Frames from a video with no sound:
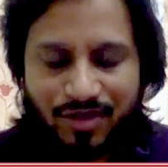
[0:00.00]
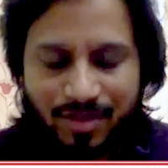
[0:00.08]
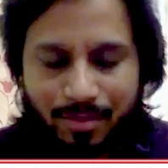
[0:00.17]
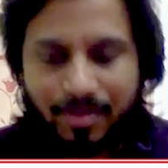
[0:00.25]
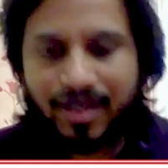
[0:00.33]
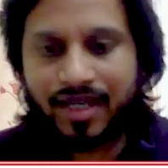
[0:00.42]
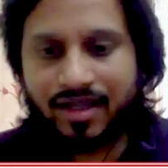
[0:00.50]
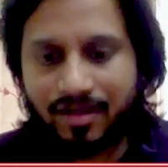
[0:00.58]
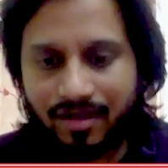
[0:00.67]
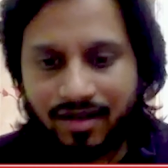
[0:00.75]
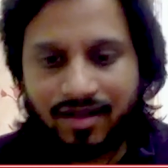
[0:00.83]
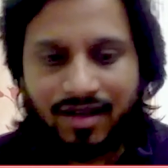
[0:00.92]
a big
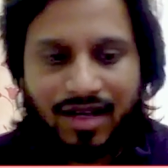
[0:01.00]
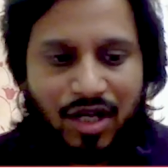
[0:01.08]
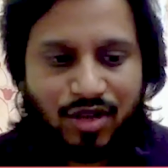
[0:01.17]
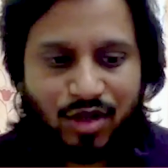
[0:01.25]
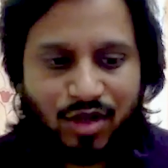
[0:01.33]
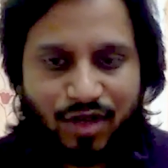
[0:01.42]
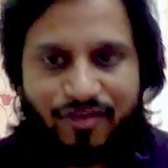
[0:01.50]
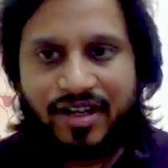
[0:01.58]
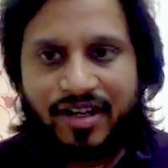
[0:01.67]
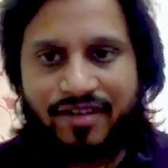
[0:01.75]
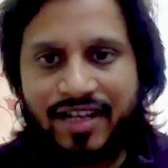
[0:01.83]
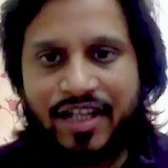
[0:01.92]
sort of a
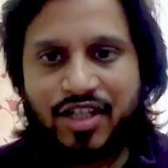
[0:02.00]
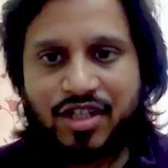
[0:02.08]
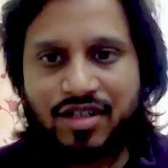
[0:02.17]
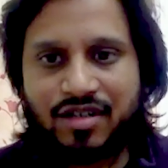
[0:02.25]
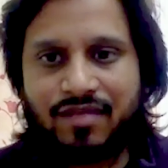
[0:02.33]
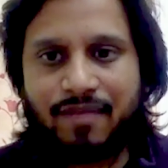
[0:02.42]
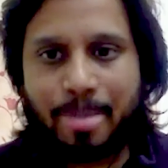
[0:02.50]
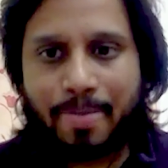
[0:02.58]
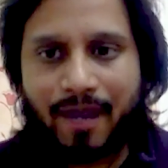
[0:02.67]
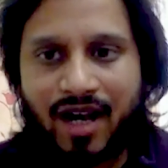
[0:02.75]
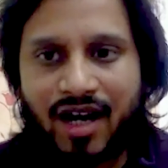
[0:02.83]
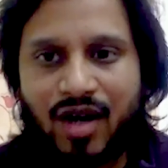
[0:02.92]
revelation
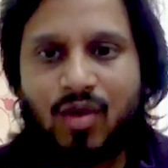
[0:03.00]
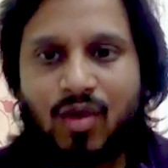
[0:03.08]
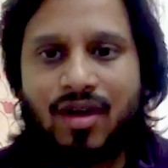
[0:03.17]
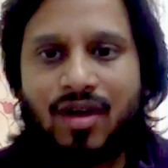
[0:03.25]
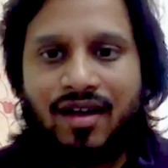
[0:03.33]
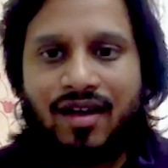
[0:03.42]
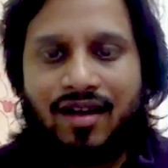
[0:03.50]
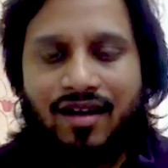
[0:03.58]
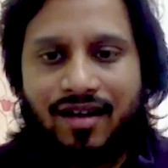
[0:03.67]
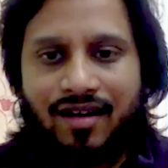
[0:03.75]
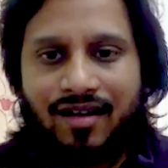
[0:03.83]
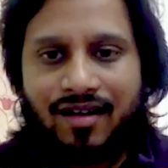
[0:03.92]
how
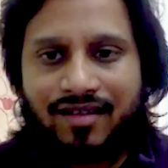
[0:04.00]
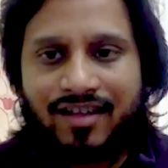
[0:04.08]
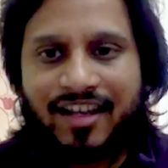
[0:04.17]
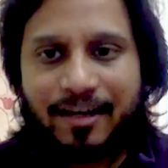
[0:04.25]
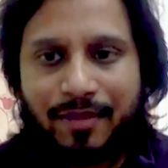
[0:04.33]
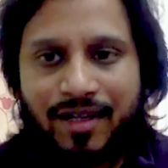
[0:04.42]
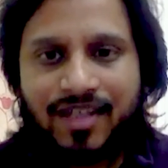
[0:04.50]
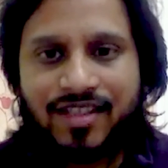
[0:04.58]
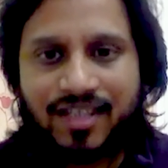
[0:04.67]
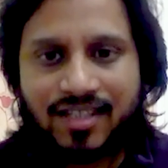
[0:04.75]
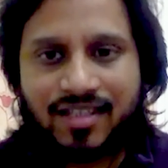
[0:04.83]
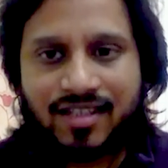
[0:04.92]
the criminal
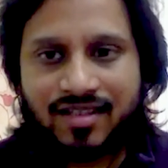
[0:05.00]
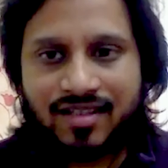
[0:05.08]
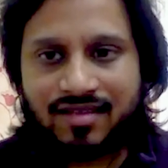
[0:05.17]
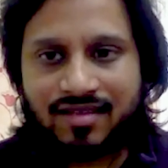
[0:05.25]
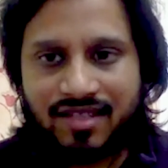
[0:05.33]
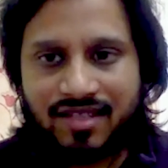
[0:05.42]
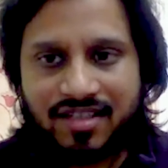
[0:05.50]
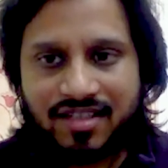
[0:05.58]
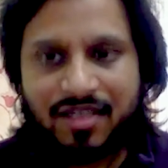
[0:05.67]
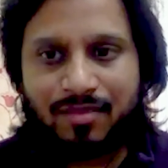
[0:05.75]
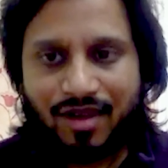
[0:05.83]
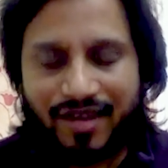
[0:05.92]
justice
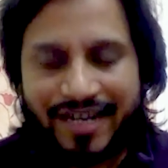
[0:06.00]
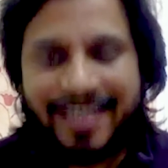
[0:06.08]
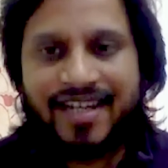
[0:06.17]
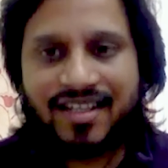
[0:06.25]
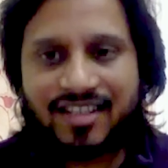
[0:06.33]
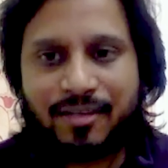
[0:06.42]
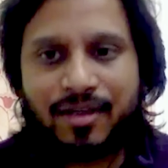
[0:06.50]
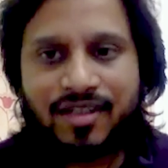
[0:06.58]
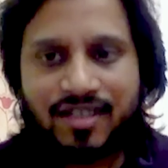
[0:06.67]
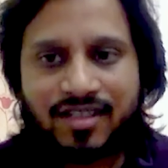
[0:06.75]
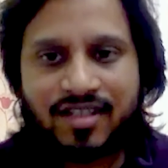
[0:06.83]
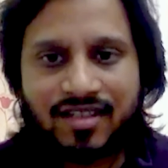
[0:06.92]
system, or India's criminal
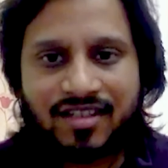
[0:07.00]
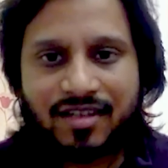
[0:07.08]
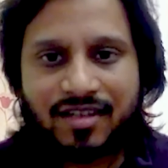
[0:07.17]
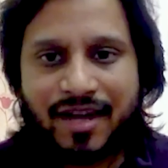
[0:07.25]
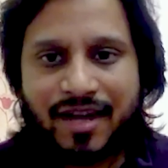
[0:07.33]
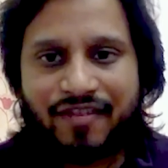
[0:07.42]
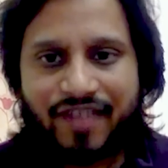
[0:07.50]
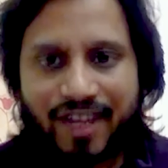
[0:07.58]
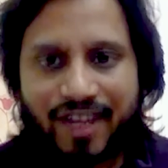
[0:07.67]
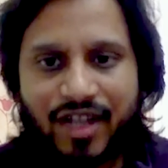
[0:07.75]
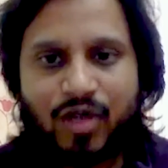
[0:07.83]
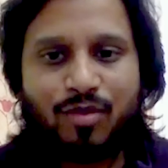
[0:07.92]
justice system, had
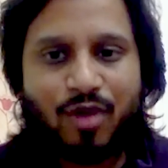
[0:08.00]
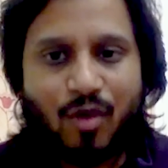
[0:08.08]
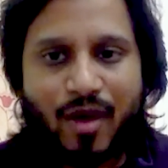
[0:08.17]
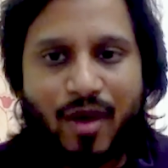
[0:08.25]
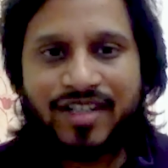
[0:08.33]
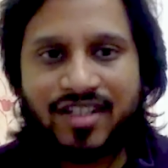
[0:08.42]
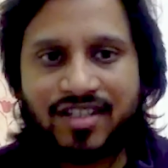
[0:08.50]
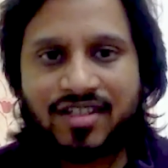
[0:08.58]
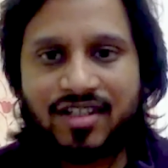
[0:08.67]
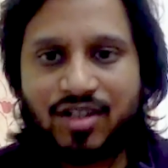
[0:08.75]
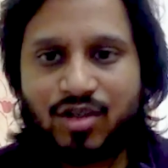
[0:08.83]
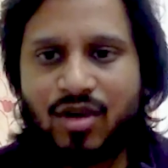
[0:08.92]
failed to provide
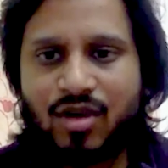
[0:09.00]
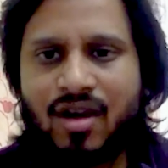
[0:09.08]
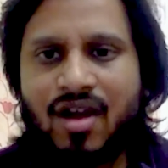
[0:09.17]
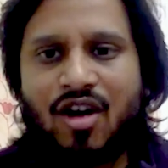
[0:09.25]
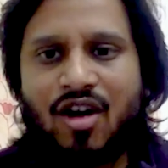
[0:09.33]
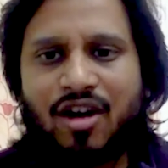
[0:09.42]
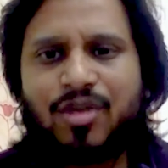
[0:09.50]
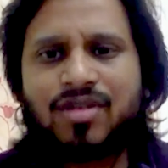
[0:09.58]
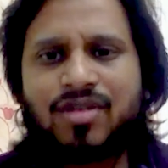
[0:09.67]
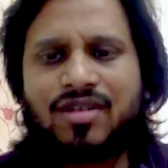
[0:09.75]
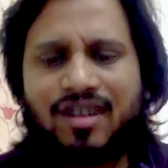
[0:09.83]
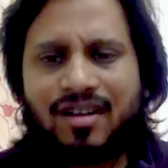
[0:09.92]
justice to
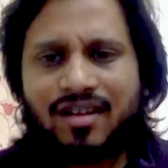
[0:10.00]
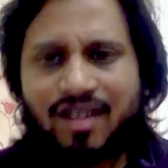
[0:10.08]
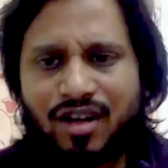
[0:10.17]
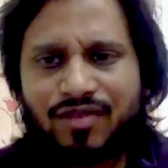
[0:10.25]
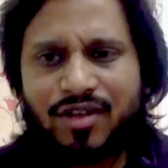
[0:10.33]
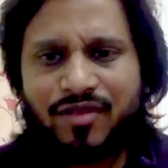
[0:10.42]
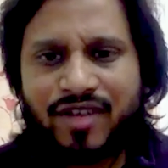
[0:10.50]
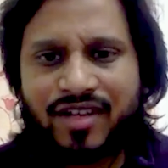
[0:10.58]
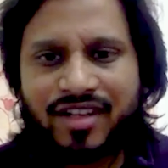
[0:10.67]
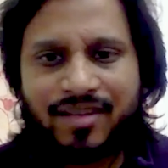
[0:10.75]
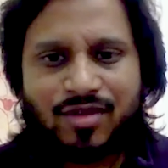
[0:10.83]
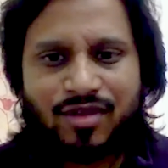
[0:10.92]
almost none of the
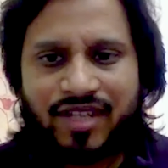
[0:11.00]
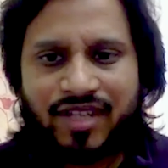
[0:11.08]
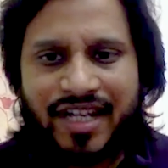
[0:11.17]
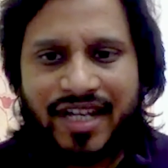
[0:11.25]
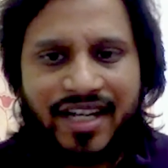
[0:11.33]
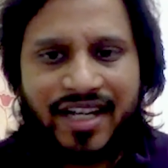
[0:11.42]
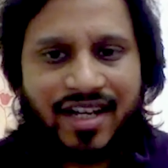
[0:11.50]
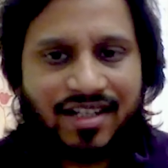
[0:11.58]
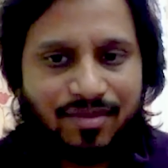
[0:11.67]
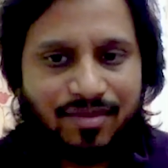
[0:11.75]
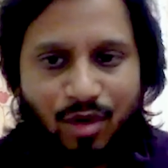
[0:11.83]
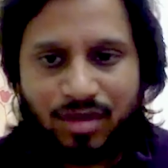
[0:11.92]
victims of the India's
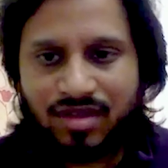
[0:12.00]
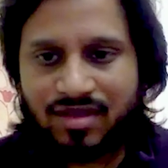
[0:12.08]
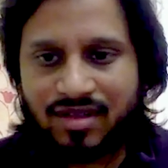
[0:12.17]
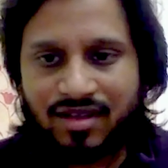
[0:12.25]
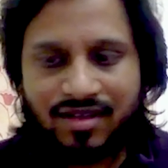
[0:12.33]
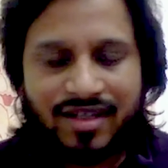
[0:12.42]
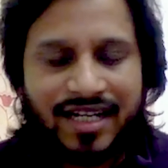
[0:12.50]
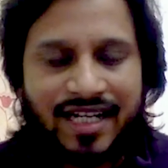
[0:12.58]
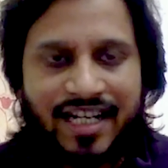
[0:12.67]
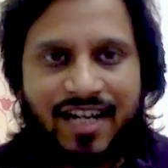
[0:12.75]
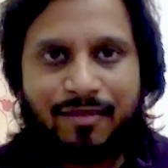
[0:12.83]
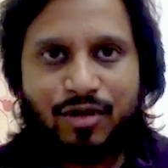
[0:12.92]
most deadly
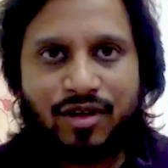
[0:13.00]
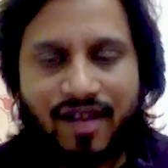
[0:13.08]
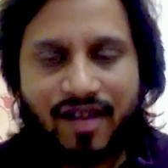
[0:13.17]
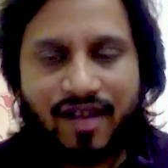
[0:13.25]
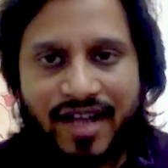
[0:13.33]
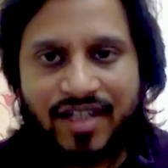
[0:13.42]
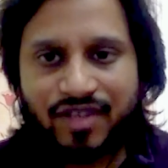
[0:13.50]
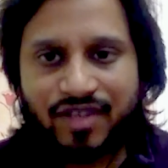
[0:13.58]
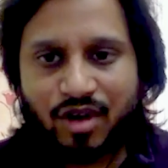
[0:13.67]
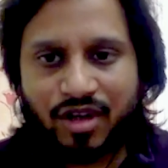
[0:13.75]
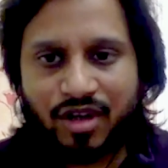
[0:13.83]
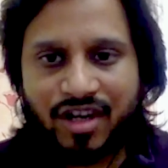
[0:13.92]
communal riots. We're
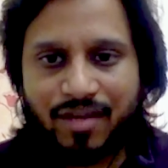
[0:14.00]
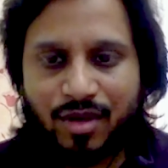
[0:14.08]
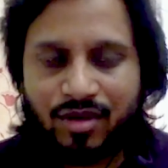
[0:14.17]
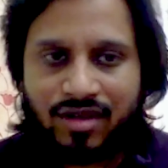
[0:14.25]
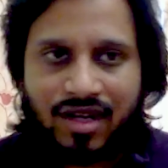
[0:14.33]
talking about